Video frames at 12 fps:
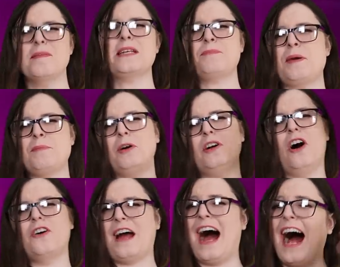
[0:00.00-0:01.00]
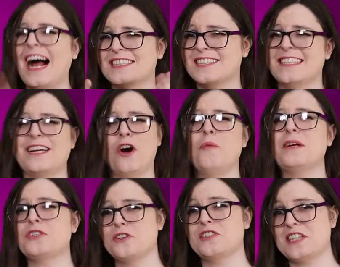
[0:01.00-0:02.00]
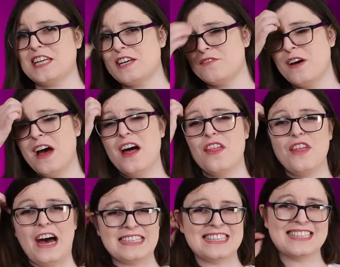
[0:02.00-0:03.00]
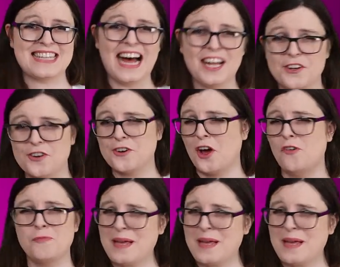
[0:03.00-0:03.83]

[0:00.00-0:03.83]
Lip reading: many people are actually hoping to achieve that standard of